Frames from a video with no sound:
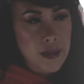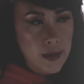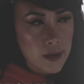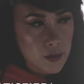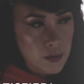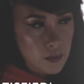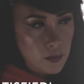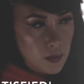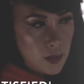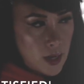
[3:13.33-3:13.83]

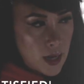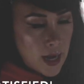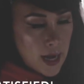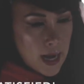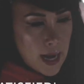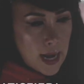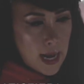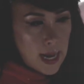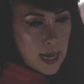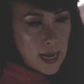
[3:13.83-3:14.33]
there.
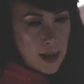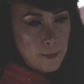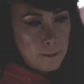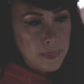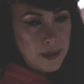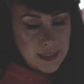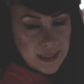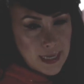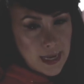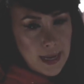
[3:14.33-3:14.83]
And
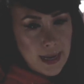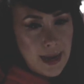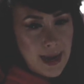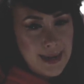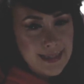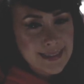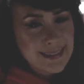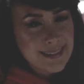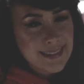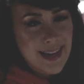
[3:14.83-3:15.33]
but yet I
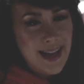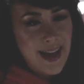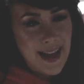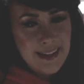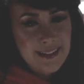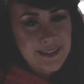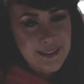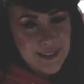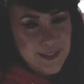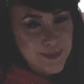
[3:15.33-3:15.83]
didn't
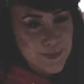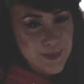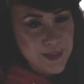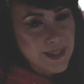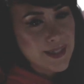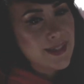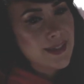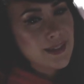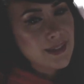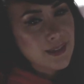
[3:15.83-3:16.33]
ask to
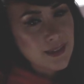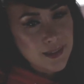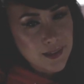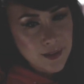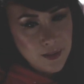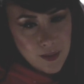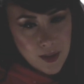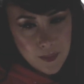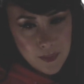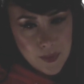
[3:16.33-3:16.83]
be, you know,
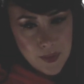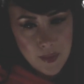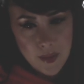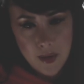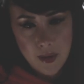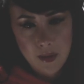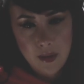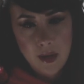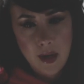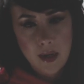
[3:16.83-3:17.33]
up in
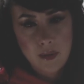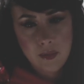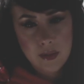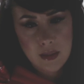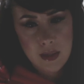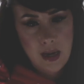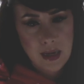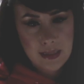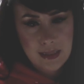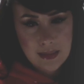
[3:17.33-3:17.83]
there and I
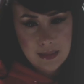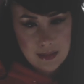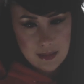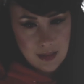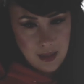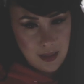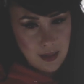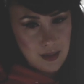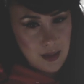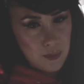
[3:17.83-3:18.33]
w- I didn't
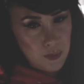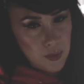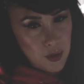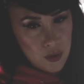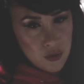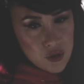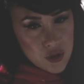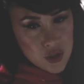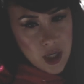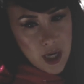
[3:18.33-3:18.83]
like
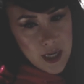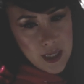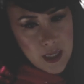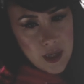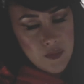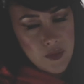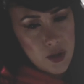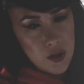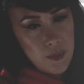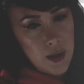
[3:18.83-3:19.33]
approach any
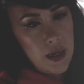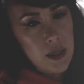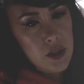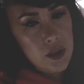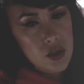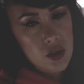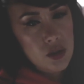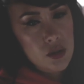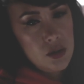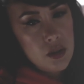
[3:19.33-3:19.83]
of their
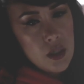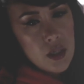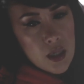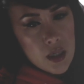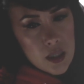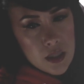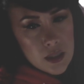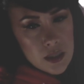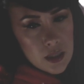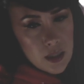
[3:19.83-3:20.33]
managers
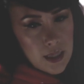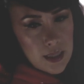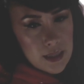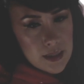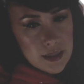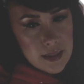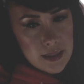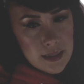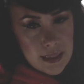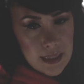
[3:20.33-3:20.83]
to like
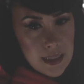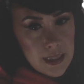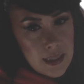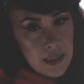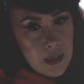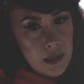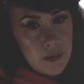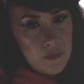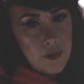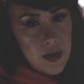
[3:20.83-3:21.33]

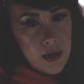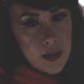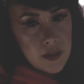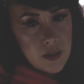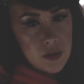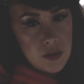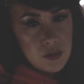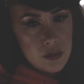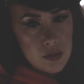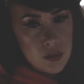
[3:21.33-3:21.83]
see if I could
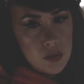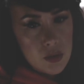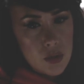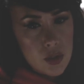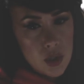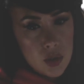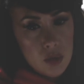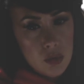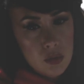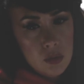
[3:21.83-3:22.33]

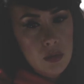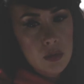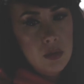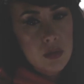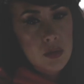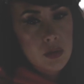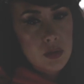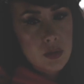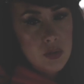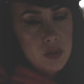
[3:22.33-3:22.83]
do
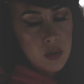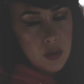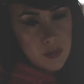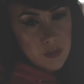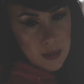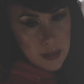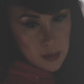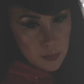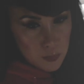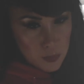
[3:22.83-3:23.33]
sort of
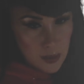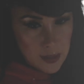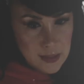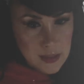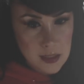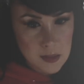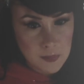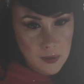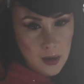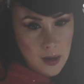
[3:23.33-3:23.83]
like a
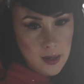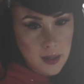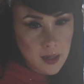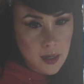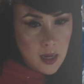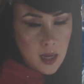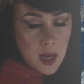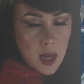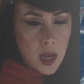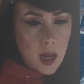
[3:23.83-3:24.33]
press spot.
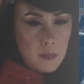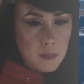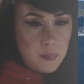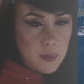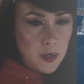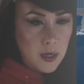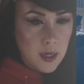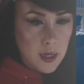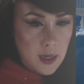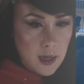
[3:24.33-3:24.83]

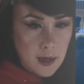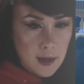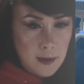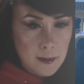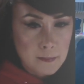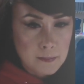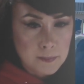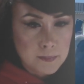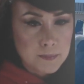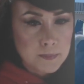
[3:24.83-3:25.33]
But
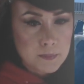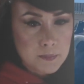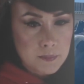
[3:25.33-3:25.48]
um